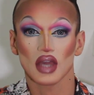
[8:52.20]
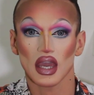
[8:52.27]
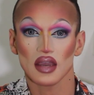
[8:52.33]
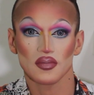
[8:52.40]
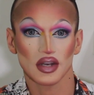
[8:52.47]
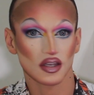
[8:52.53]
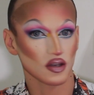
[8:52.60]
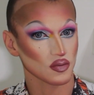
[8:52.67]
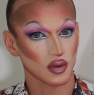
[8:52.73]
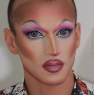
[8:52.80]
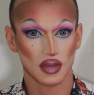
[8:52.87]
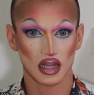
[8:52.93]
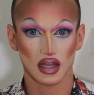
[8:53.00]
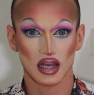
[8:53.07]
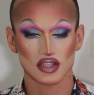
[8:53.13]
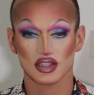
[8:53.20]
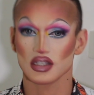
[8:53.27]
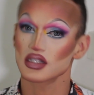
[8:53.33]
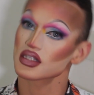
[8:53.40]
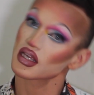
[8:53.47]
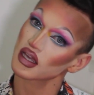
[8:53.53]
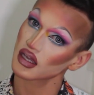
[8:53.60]
Okay, I'm gonna go put my
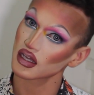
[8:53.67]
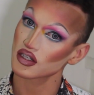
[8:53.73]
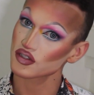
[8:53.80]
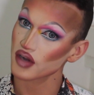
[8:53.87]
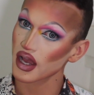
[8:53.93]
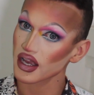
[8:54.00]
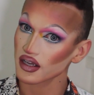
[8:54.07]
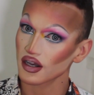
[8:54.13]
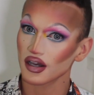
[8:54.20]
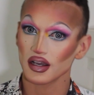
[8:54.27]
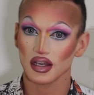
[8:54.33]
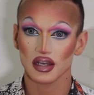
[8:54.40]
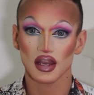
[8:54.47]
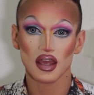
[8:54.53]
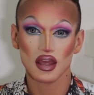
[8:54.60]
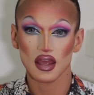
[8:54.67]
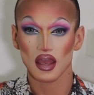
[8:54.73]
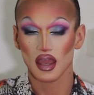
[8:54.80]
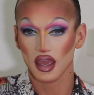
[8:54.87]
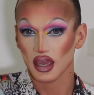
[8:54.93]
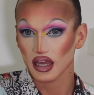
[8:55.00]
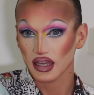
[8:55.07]
lashes and drag on
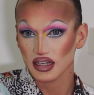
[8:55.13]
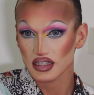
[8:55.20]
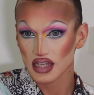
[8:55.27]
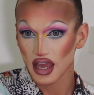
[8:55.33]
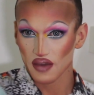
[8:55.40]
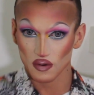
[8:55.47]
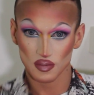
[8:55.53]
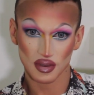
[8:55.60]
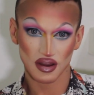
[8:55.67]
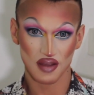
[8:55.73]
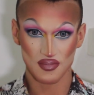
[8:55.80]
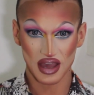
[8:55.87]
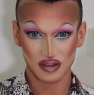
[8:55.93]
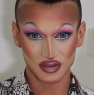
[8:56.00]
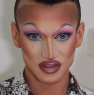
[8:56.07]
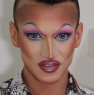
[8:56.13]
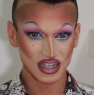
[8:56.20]
and I will be right back with the